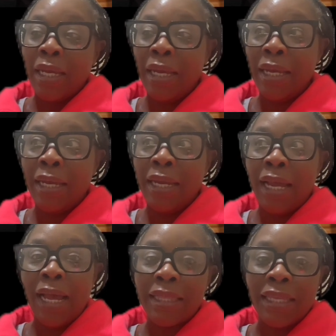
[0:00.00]
And
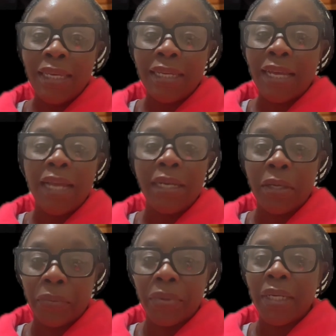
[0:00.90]
I think
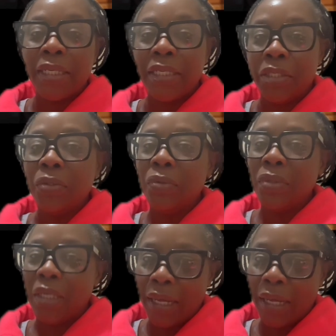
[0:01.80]
Kayla really do